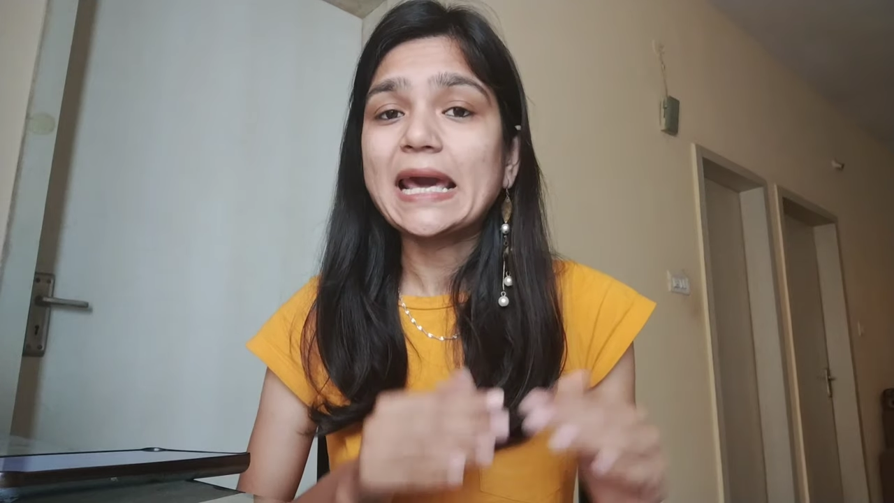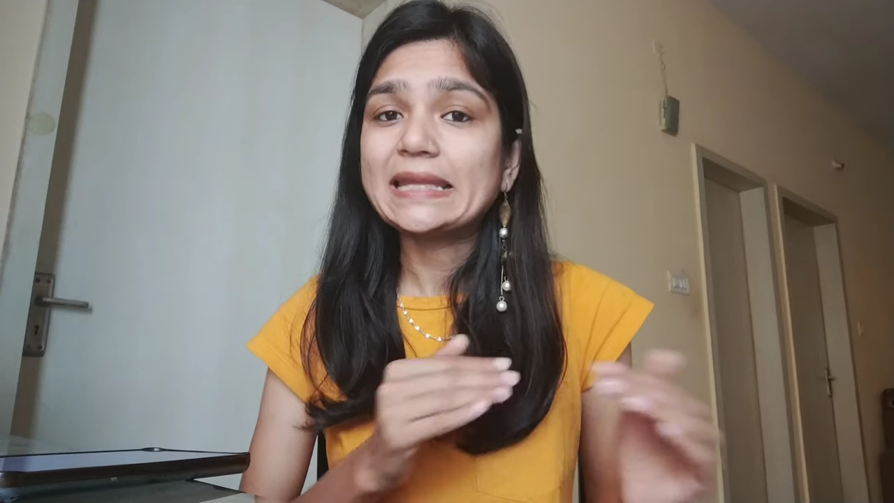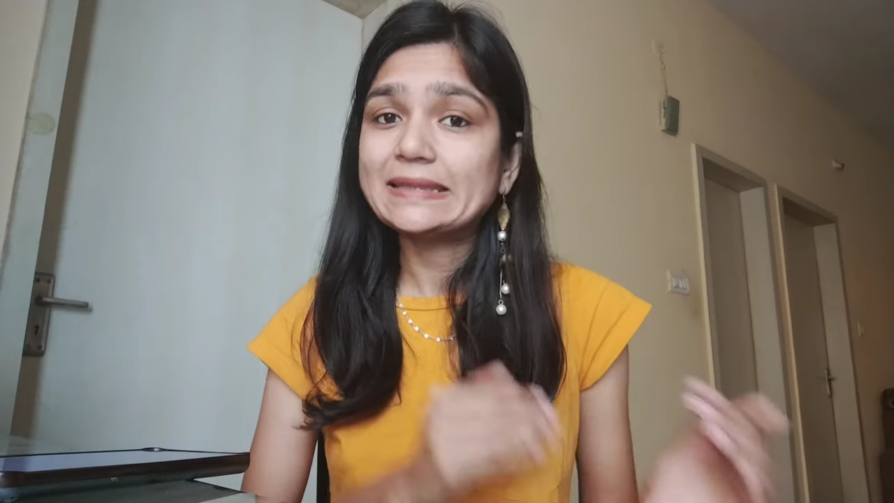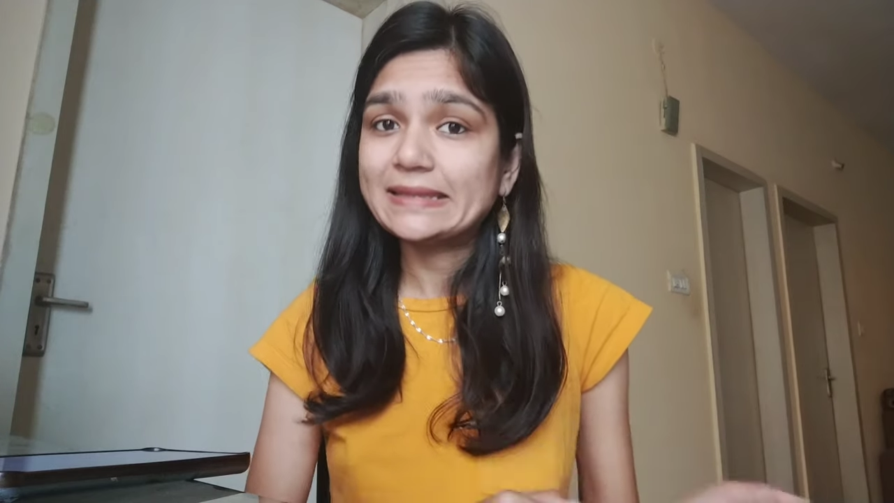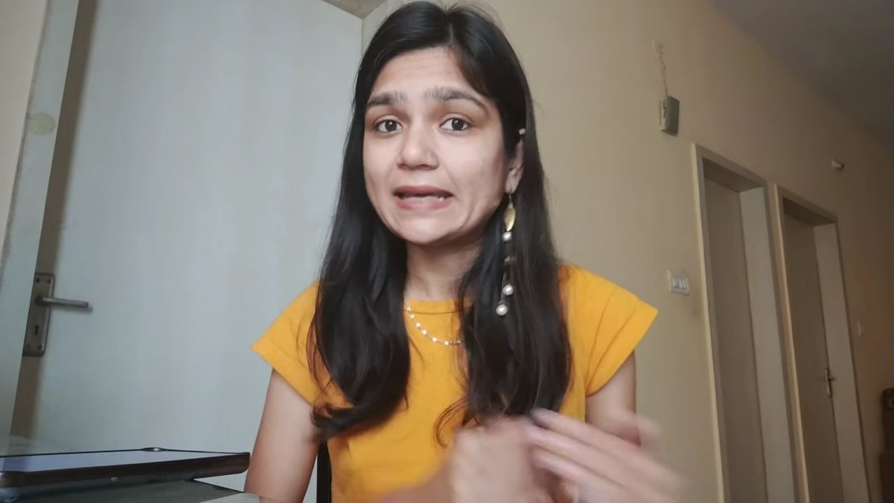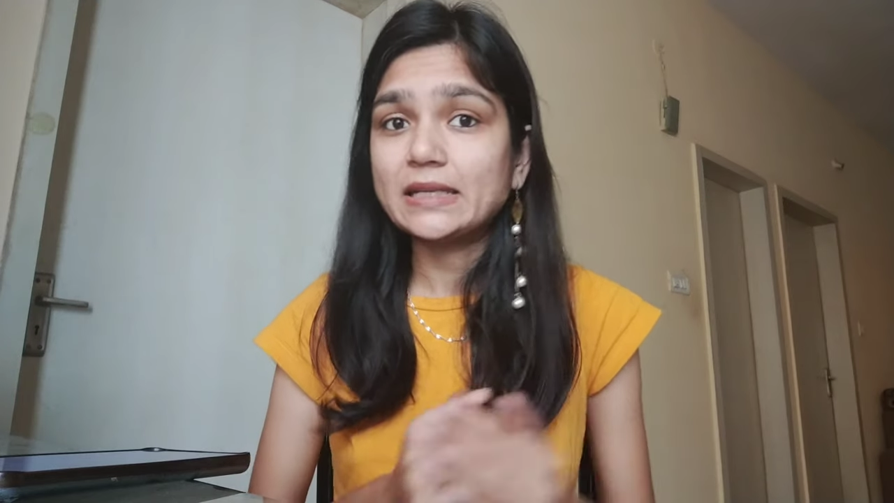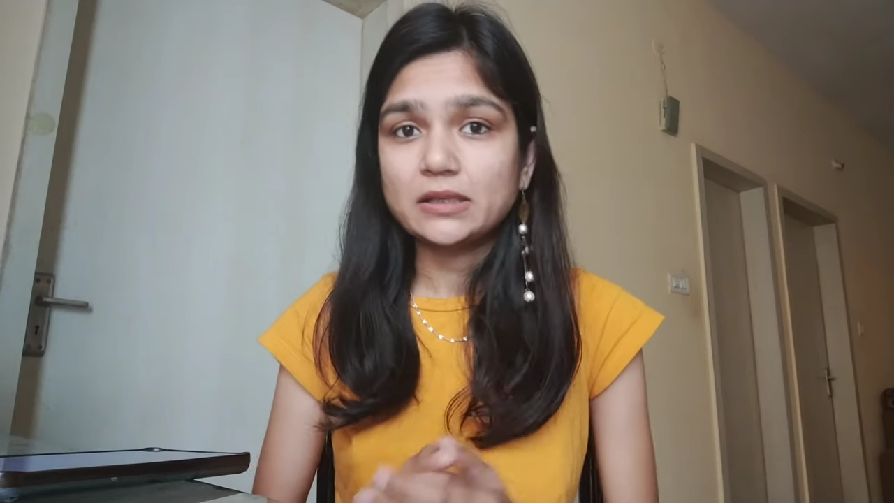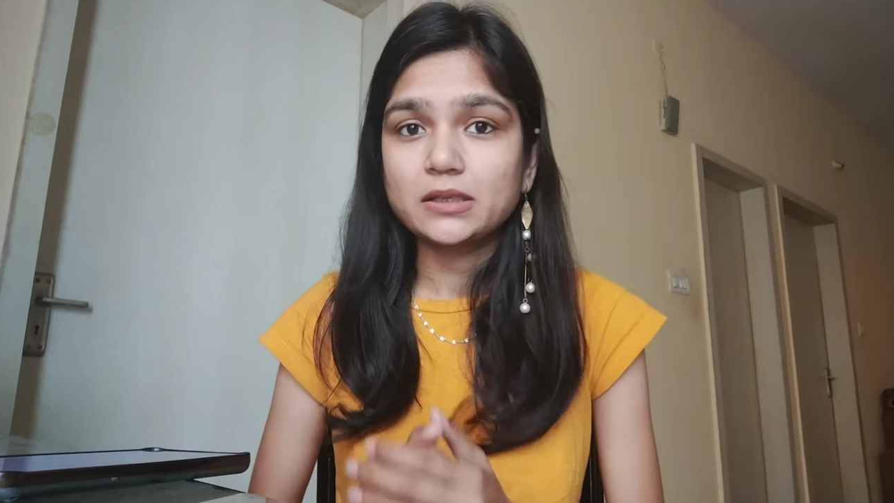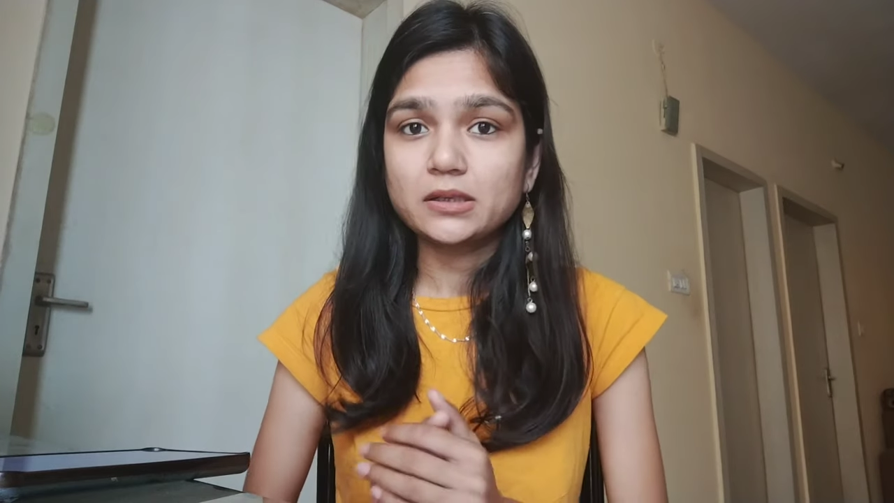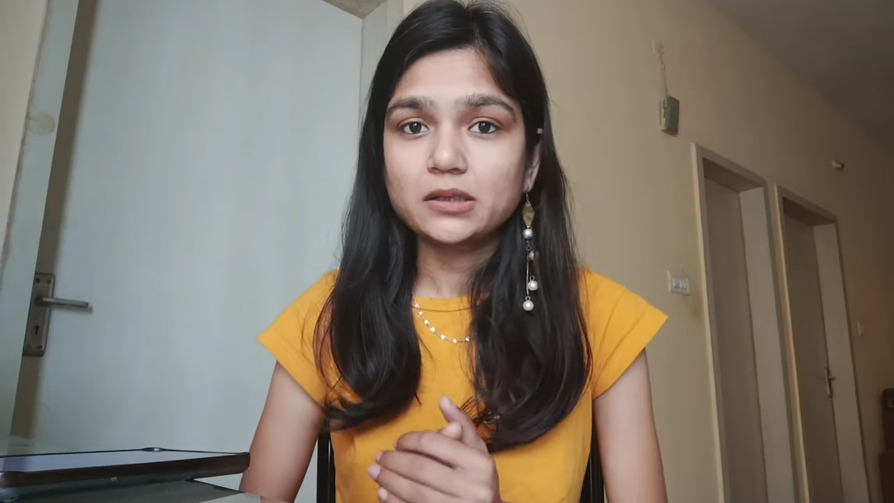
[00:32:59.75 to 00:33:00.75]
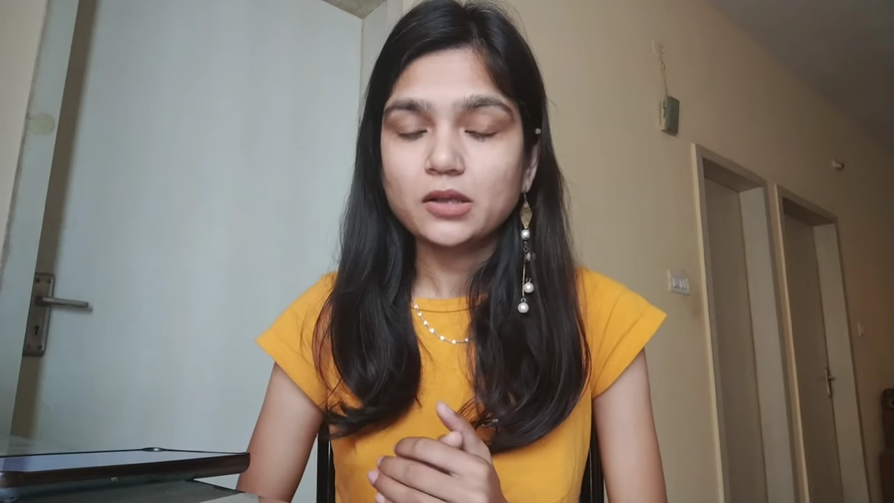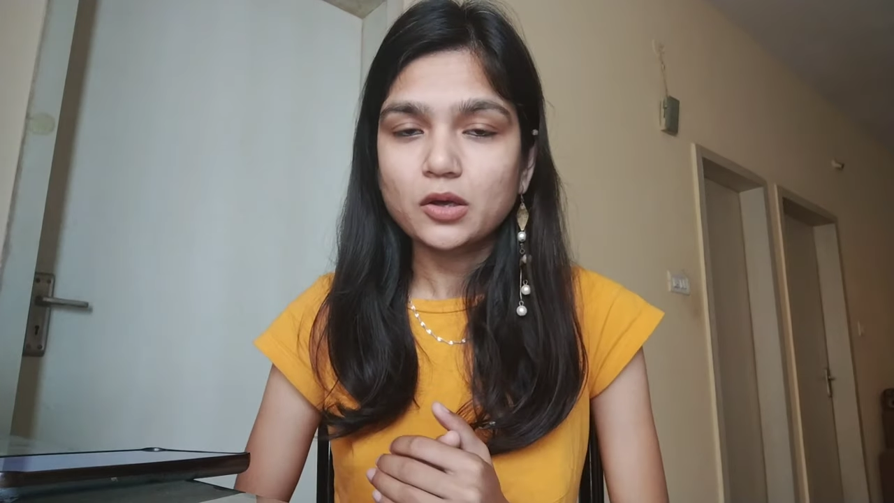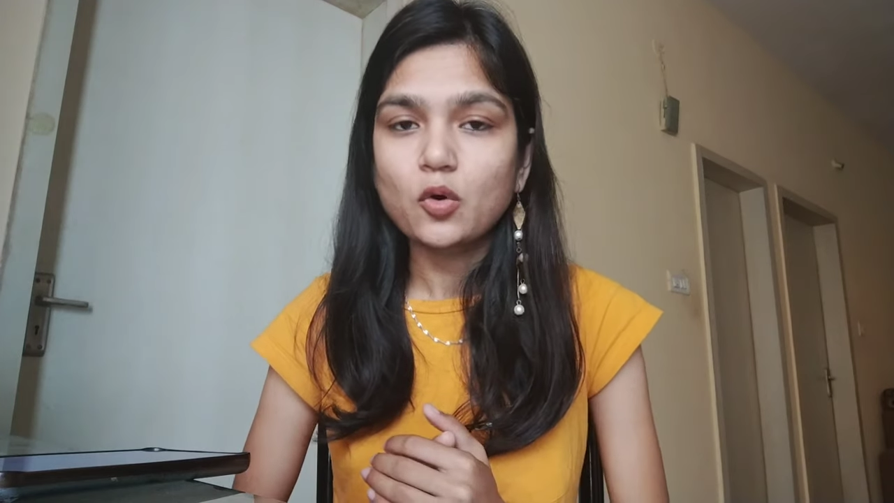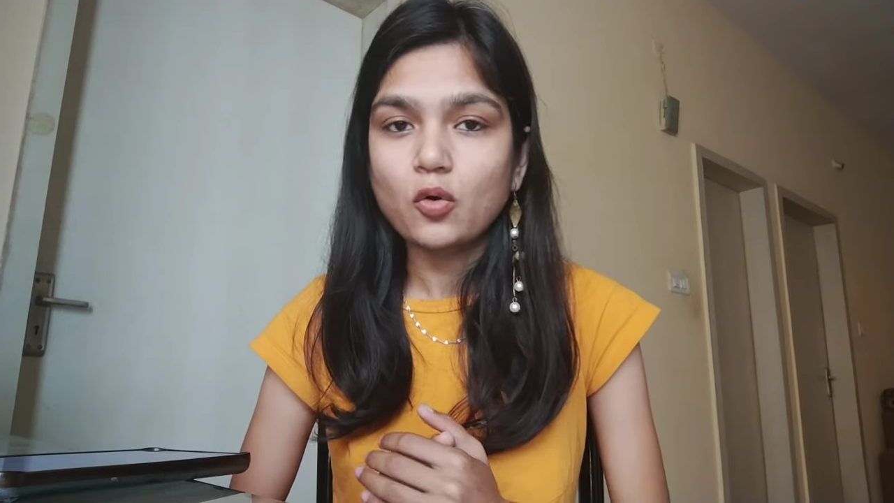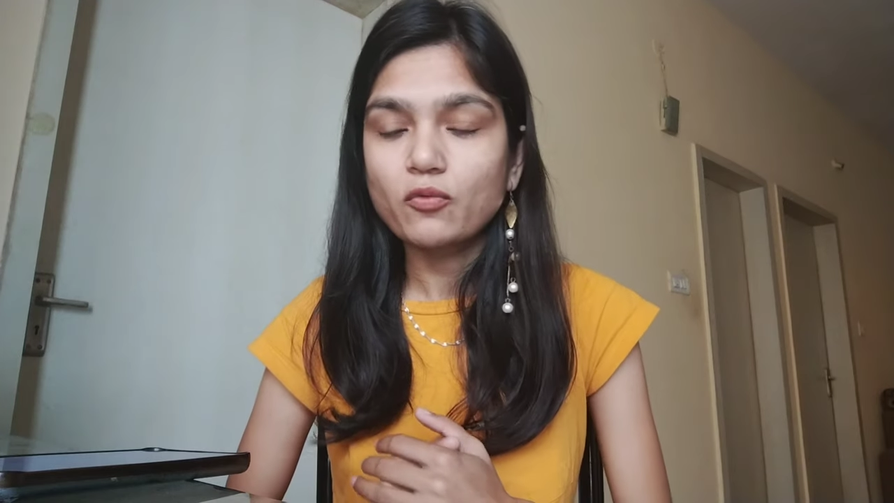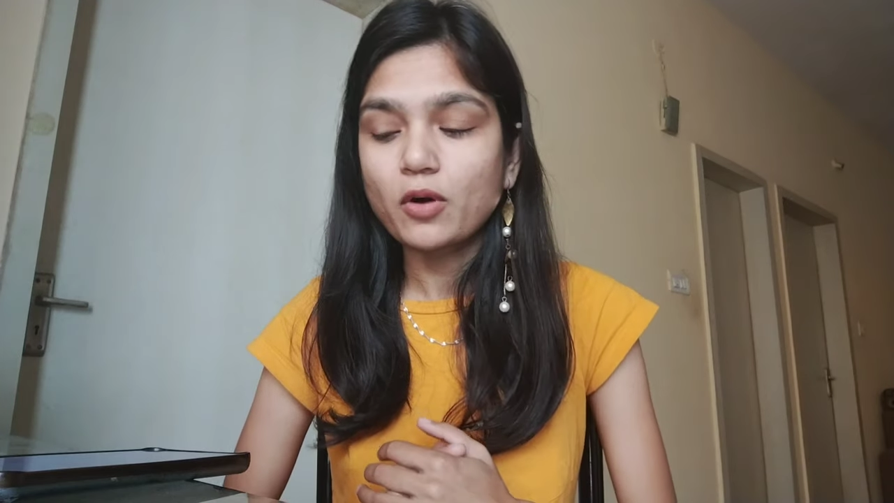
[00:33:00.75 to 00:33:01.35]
and then go